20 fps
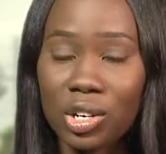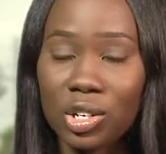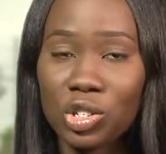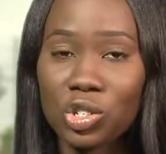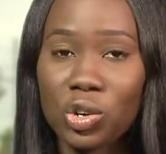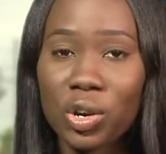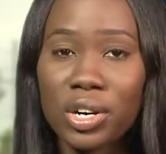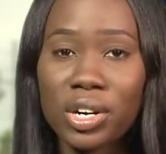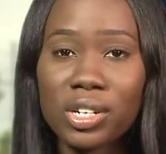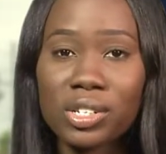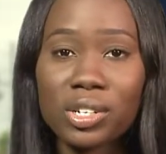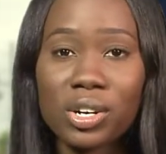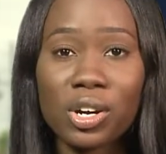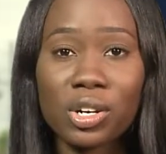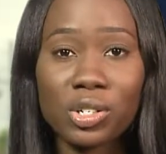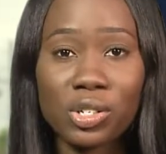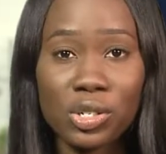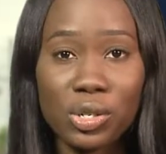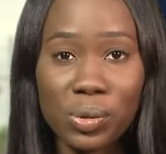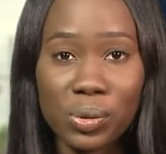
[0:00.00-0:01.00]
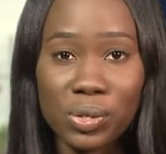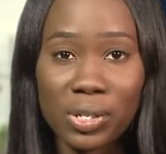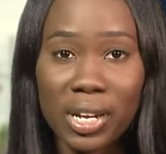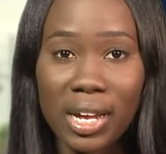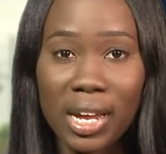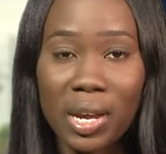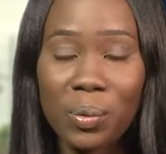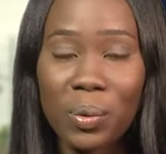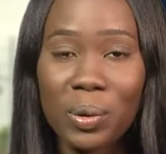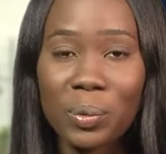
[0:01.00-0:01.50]
Join us on
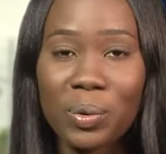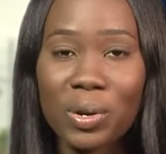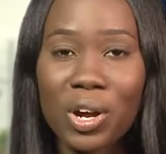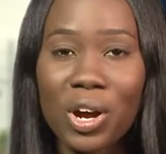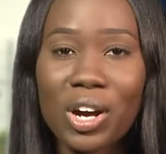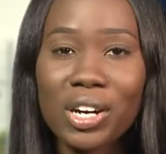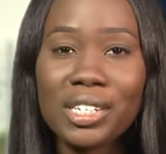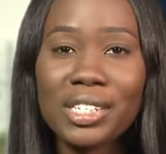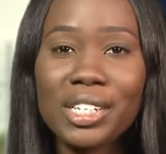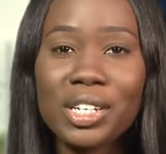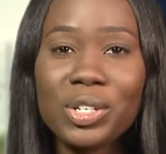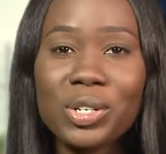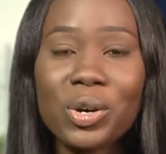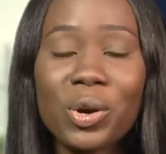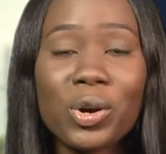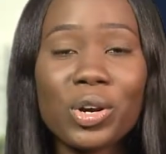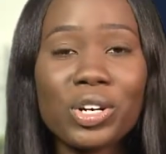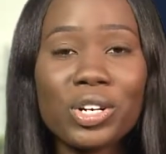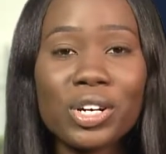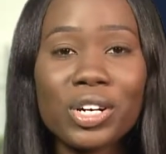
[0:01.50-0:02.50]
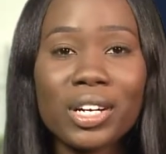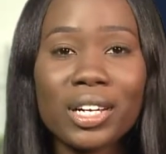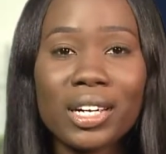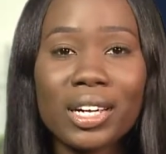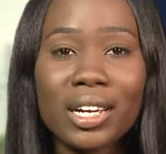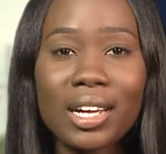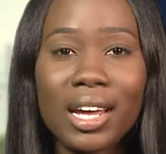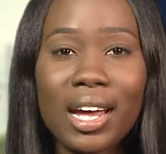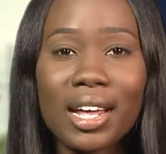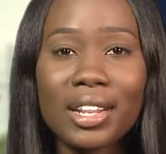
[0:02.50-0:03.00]
Tuesday when we'll continue our look
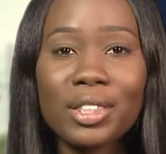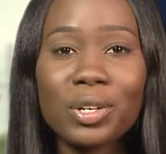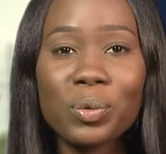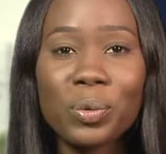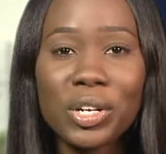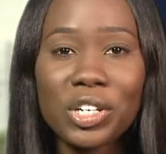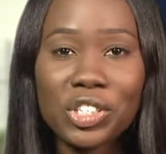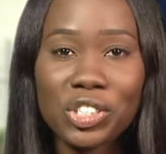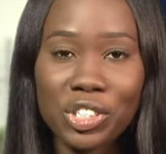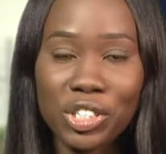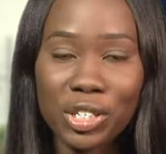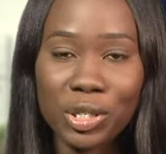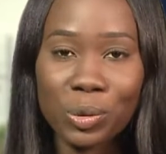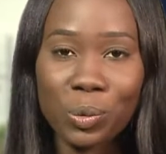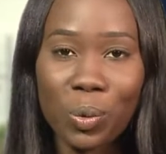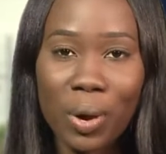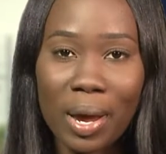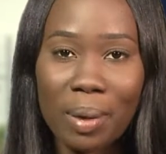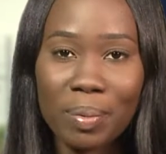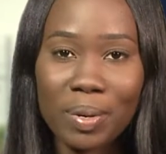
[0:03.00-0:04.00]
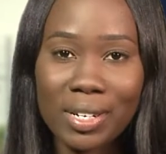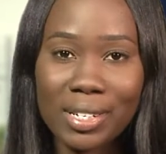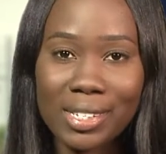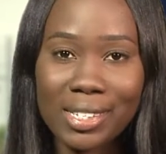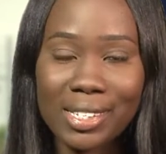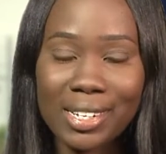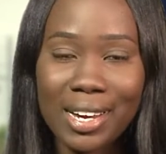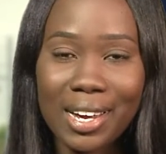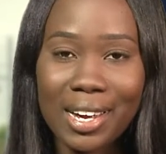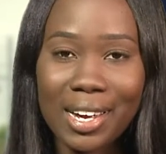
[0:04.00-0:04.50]
at the windshield
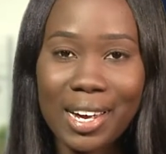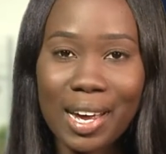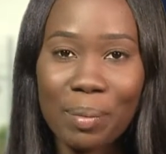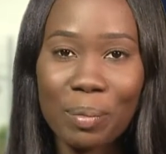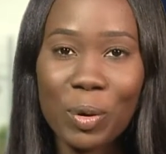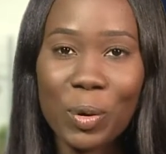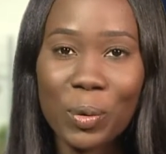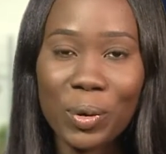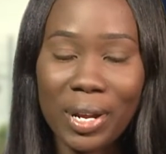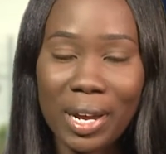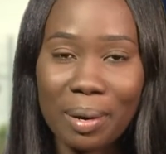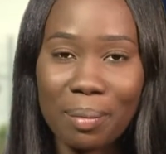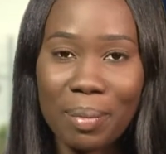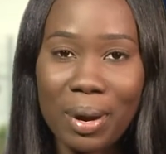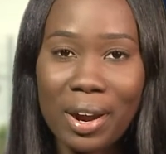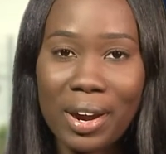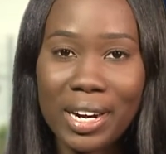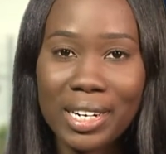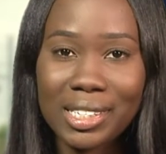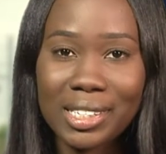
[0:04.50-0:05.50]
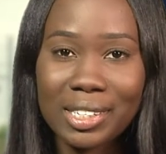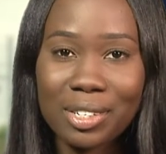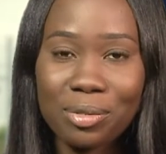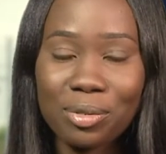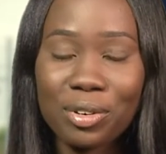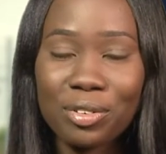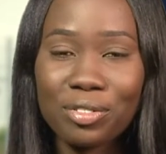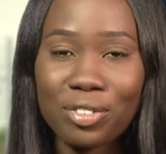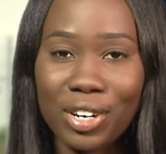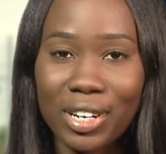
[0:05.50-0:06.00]
wipers. I'm Cody Ann Barrett
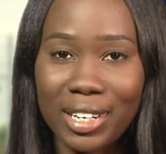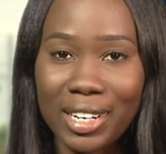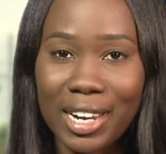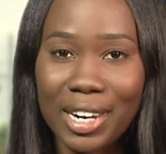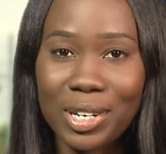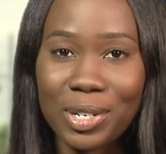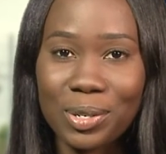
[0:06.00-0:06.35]
for Frontline